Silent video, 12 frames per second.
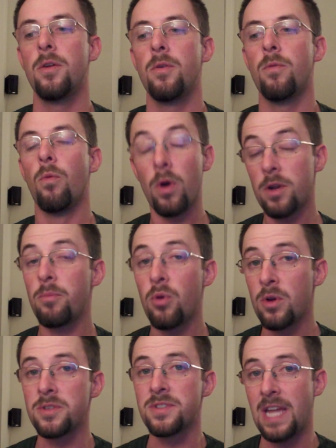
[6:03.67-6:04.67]
What it
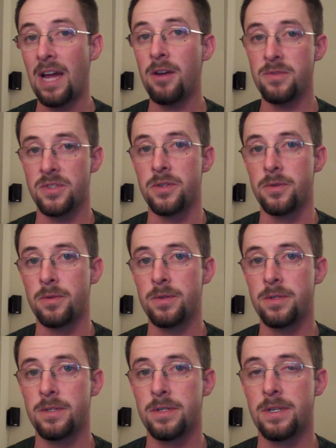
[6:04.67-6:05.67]
boils down to
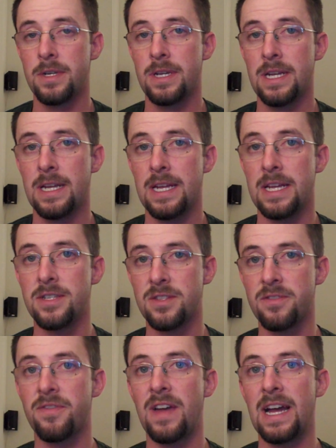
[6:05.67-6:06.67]
is the
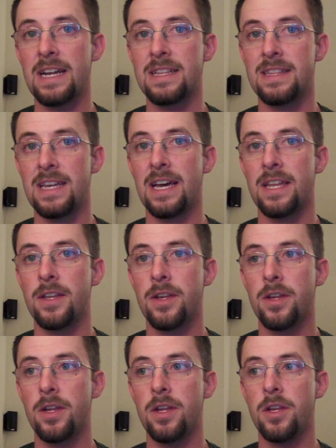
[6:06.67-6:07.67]
fact that
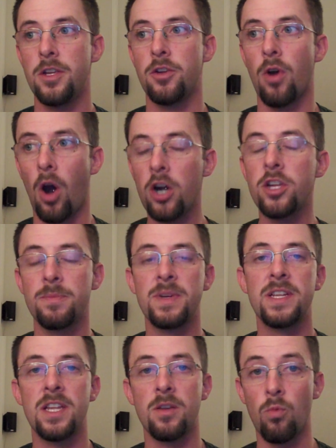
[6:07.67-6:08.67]
your
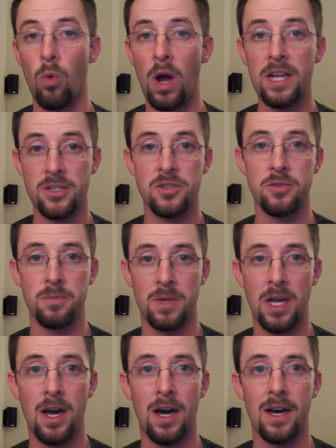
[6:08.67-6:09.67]
argument in Why Assume
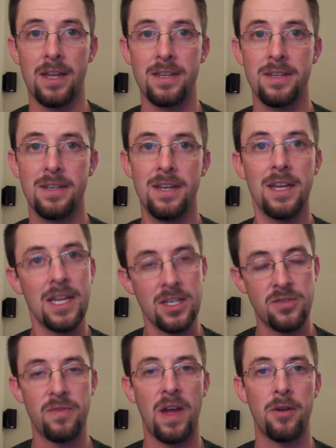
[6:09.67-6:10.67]
God is
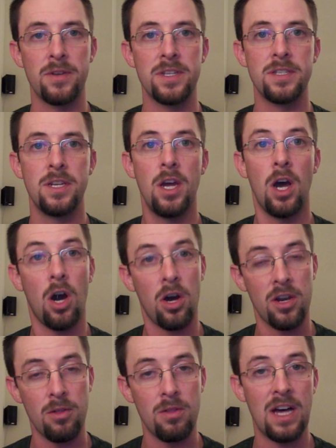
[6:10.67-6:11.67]
founded on
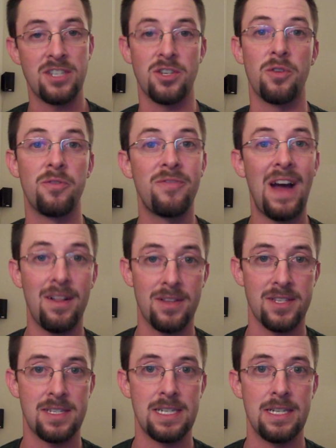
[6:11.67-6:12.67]
a logical
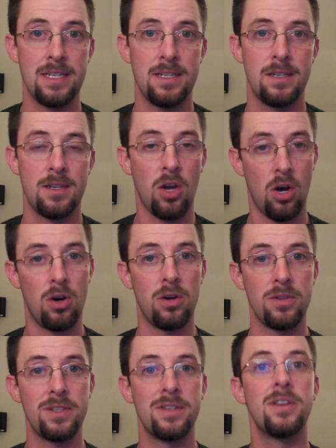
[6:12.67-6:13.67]
fallacy
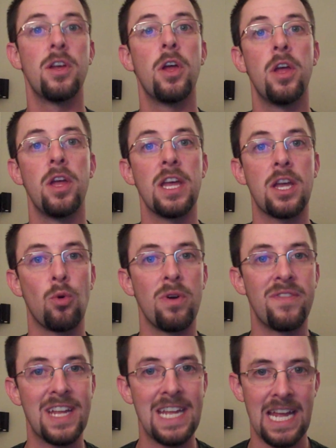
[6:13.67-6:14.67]
called
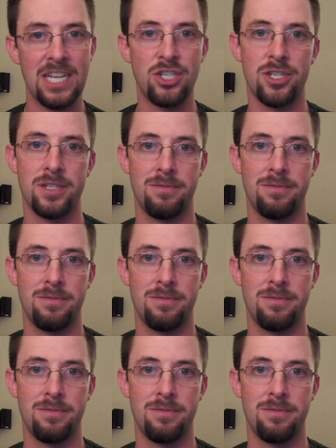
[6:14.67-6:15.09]
equivocation.